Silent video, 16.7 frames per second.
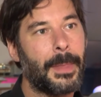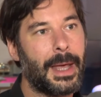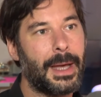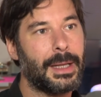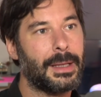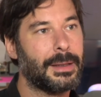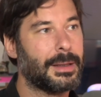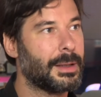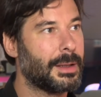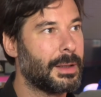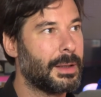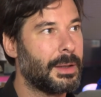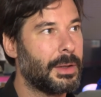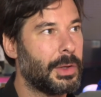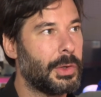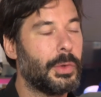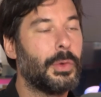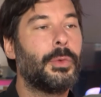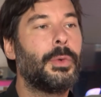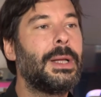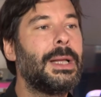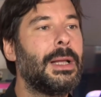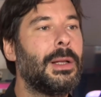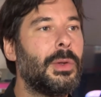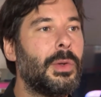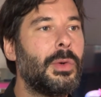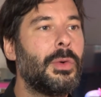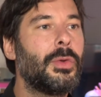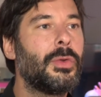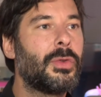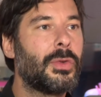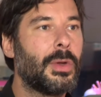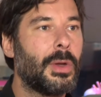and you really
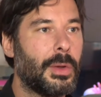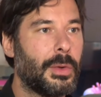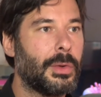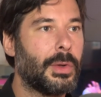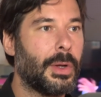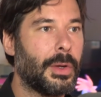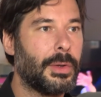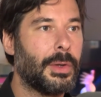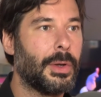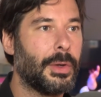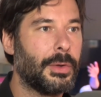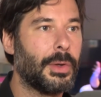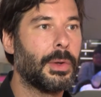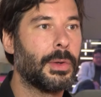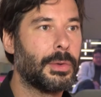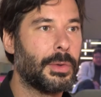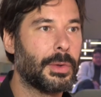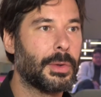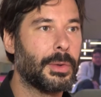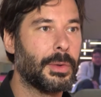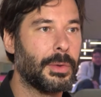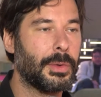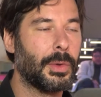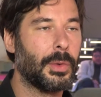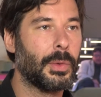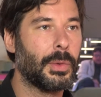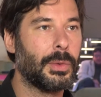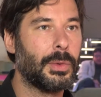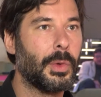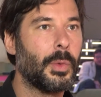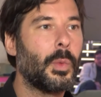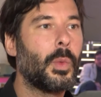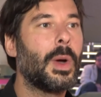lose
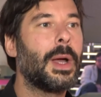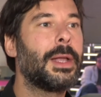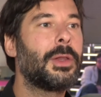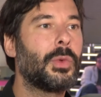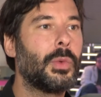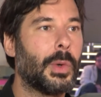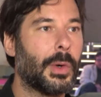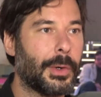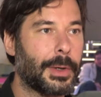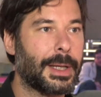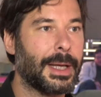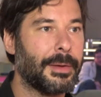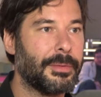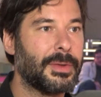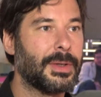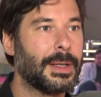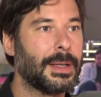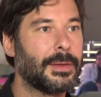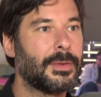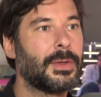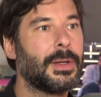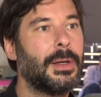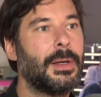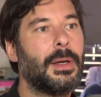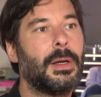the way to archive things.